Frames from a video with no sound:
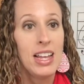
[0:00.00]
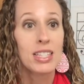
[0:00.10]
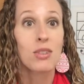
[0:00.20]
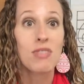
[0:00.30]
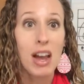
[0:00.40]

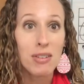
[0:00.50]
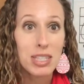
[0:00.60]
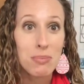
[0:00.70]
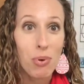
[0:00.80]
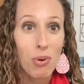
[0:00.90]
So now
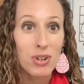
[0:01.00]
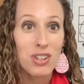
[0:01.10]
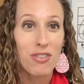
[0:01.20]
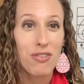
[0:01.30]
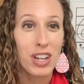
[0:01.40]
it's important
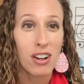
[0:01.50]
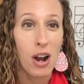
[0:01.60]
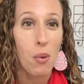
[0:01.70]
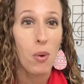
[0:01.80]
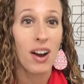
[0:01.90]
to figure
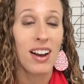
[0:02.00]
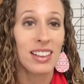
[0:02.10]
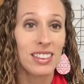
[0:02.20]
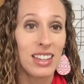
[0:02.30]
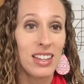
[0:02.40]
out where
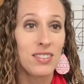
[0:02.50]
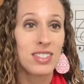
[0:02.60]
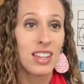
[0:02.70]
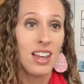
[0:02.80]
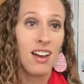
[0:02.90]
it
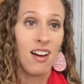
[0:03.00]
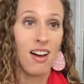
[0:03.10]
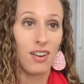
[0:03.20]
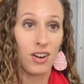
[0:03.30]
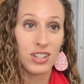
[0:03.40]
lives
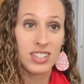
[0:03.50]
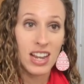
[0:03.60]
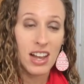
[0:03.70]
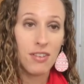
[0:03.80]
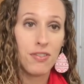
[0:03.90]
on our
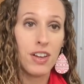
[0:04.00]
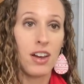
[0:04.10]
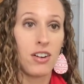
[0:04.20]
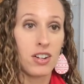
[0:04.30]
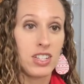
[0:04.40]
staff,
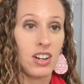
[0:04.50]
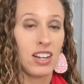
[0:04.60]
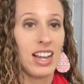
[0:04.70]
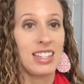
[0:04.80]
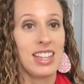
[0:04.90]
on our
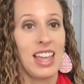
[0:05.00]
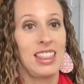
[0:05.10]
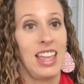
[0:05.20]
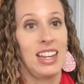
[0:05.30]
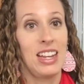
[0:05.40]
staircase,
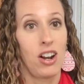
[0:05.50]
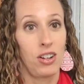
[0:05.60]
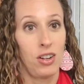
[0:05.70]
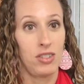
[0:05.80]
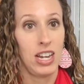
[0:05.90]
and then in our
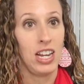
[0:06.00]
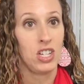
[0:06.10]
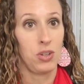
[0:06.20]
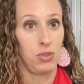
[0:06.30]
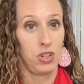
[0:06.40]
notation, which